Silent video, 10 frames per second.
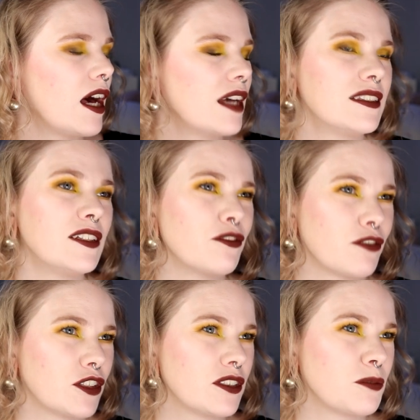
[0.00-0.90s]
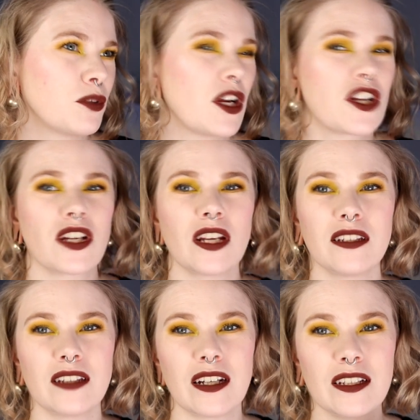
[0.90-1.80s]
I did a first impression
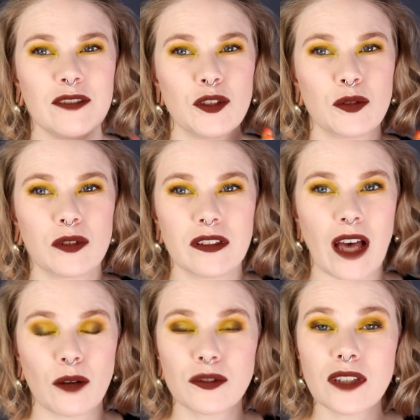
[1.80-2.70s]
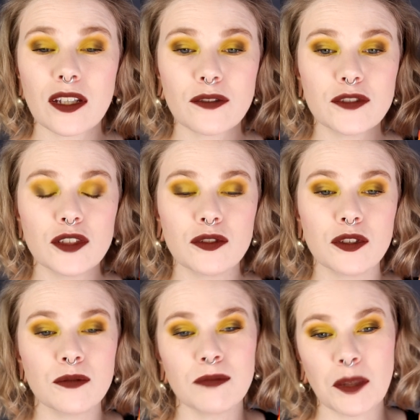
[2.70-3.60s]
and then I have used it outside of
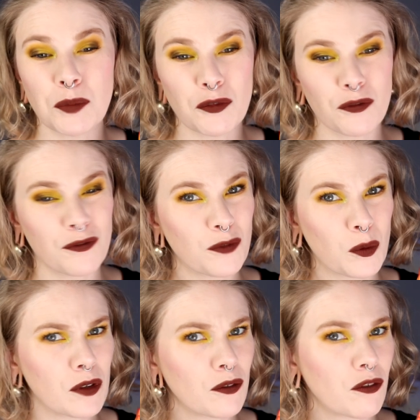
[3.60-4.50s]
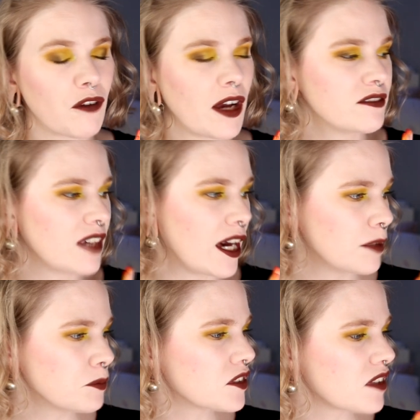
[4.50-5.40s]
YouTube maybe four or five
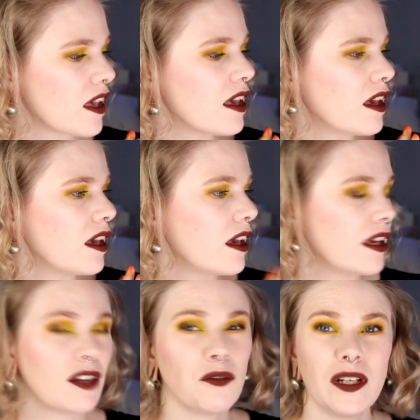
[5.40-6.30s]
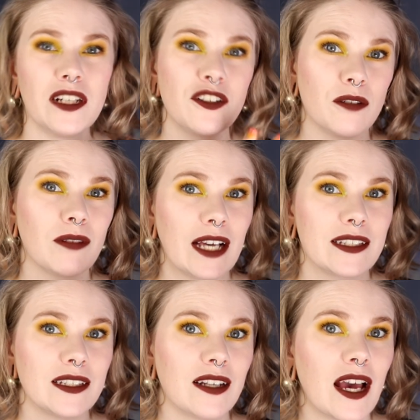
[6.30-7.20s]
times and I really do like it.